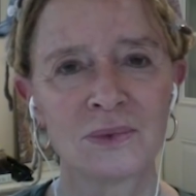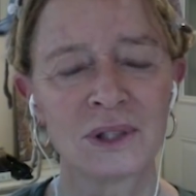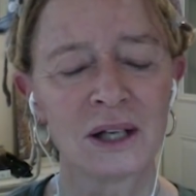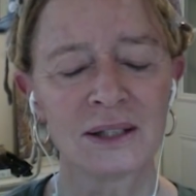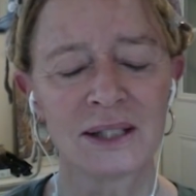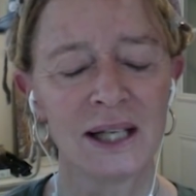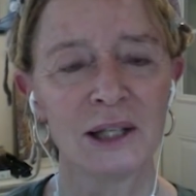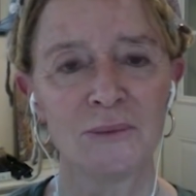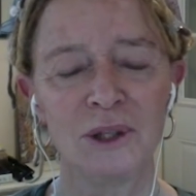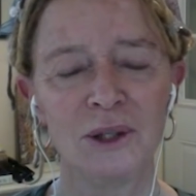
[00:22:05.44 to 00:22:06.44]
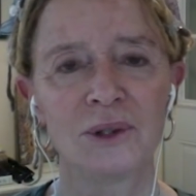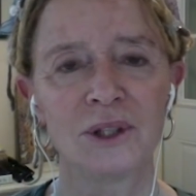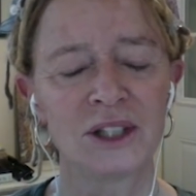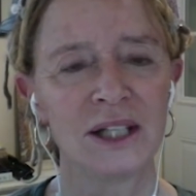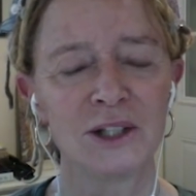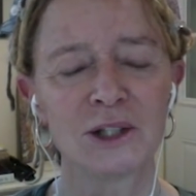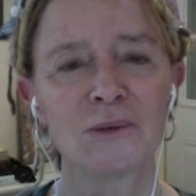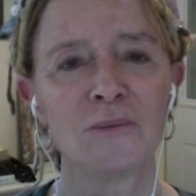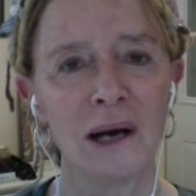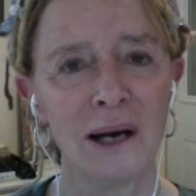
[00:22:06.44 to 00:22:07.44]
t- telling me you could change your
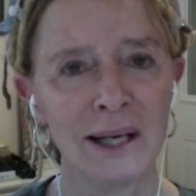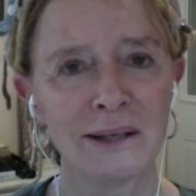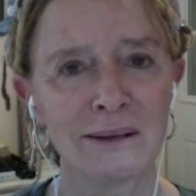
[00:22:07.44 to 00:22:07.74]
mind.